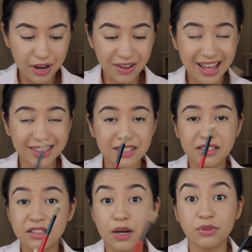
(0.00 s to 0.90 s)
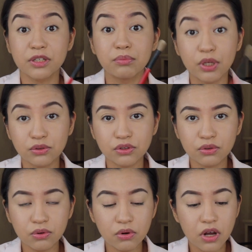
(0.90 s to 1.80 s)
I had this since I was in middle
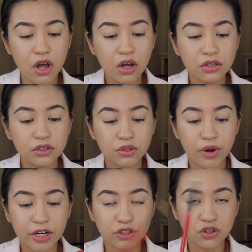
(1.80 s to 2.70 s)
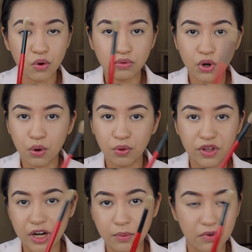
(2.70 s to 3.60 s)
school, so I don't know
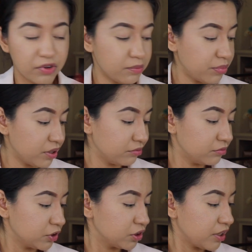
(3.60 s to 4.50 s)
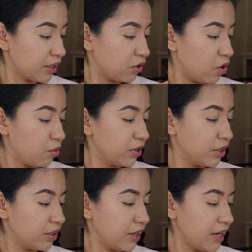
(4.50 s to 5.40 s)
the name of it, but just kind of go in
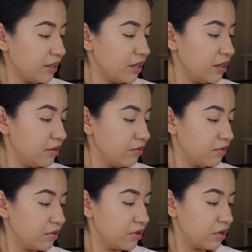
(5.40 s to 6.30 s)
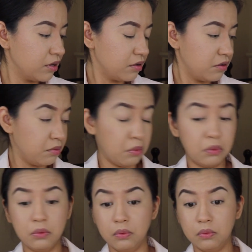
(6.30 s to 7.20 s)
there lightly.
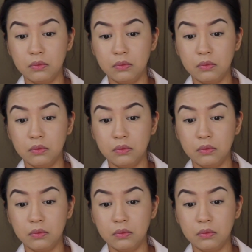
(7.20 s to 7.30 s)
Ooh.